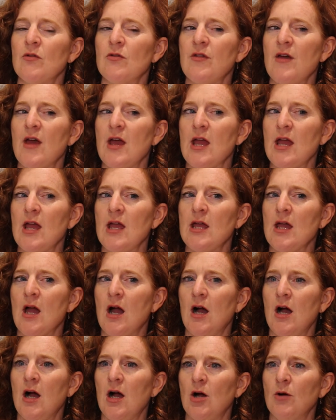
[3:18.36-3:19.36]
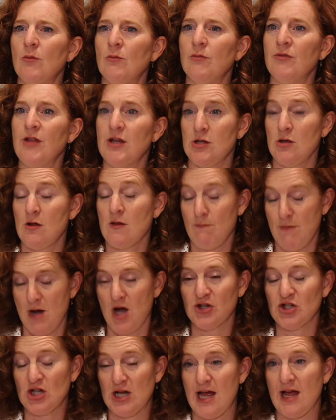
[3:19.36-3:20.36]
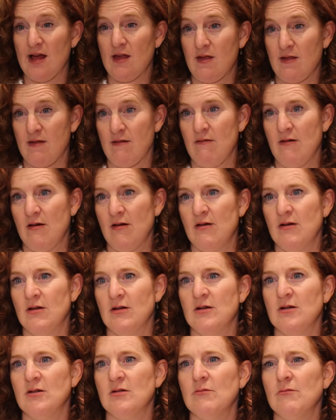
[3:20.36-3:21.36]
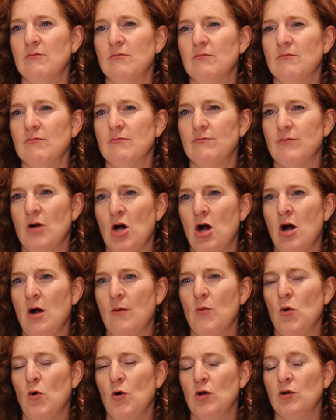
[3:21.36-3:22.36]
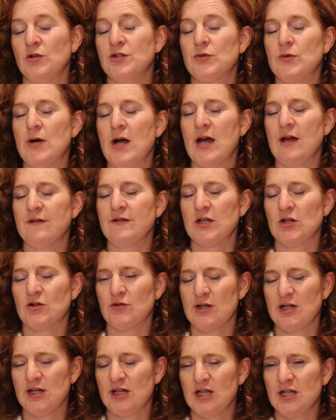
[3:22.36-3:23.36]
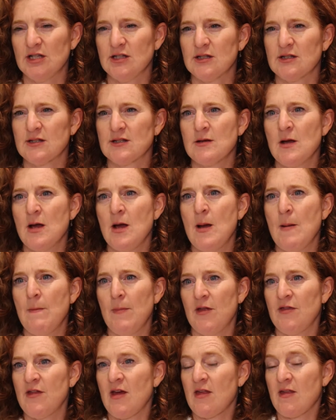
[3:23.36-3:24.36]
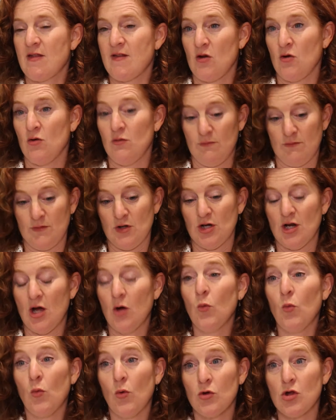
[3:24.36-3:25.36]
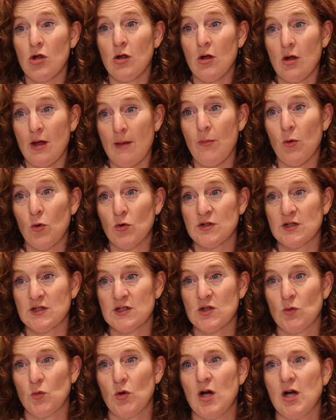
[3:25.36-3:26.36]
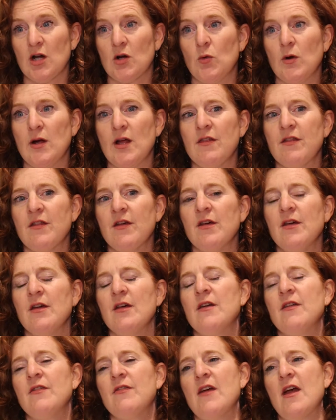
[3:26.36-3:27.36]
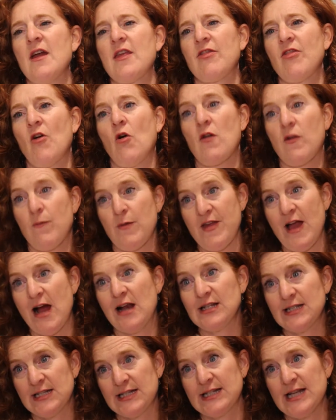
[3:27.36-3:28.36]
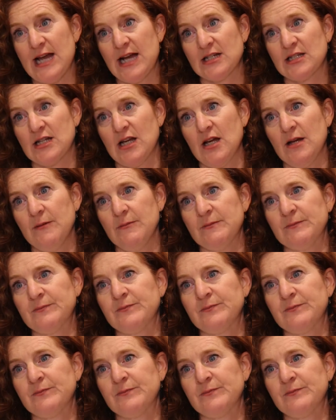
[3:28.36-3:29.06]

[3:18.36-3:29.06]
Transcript: They, um, they use much less palm oil derived ingredients, but they're still, you know, important to work with. There's the hospitality sector.